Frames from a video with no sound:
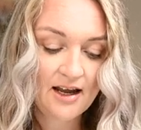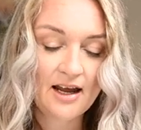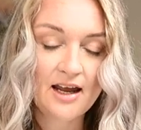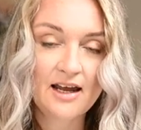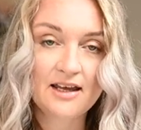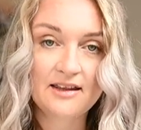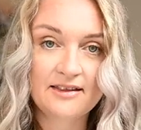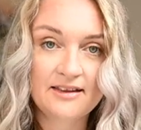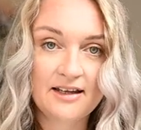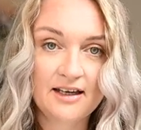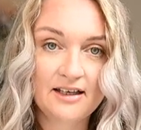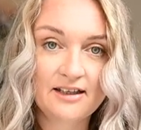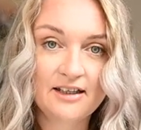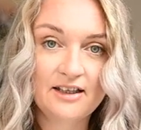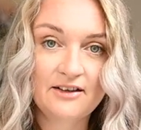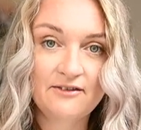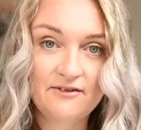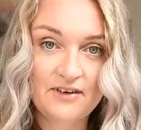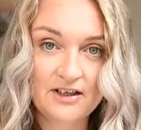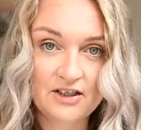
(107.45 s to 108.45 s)
and then
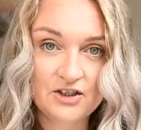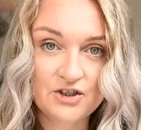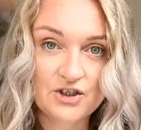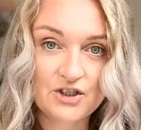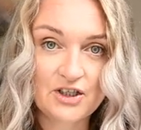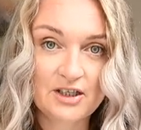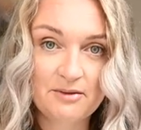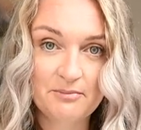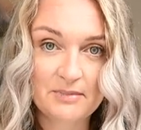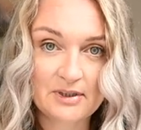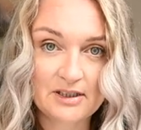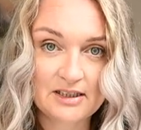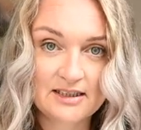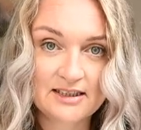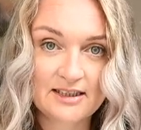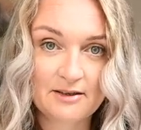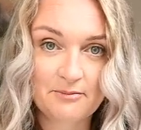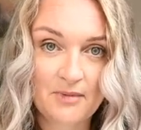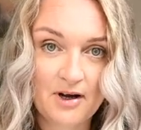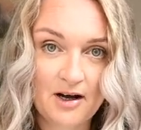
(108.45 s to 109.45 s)
eventually mix
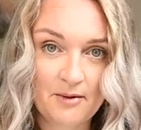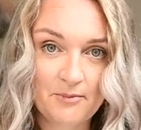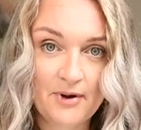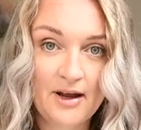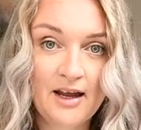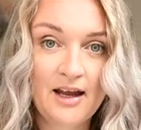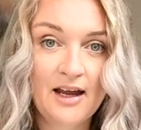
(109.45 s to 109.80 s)
them up.